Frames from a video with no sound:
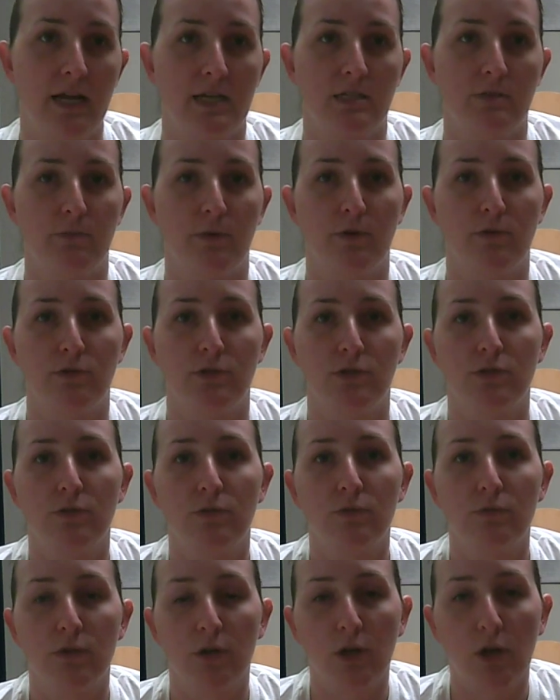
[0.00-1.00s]
as opposed
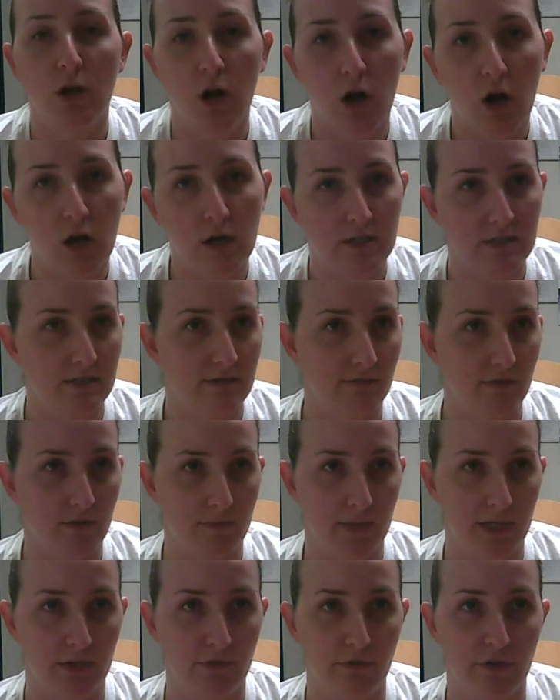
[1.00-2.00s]
to the cost of
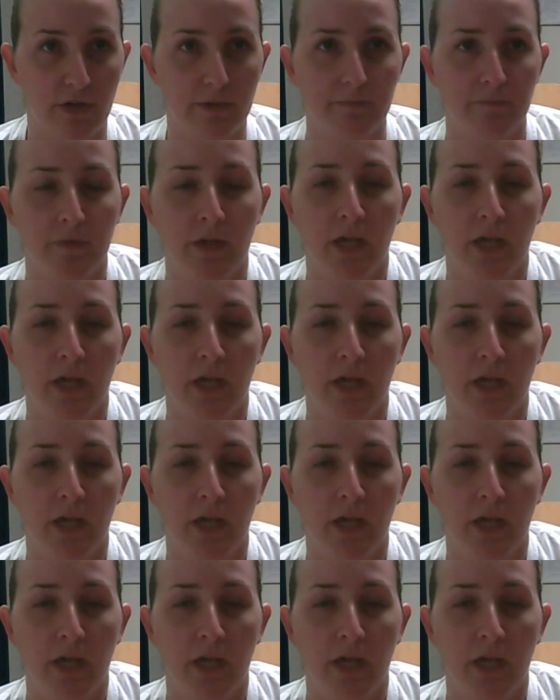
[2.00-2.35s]
the benefit.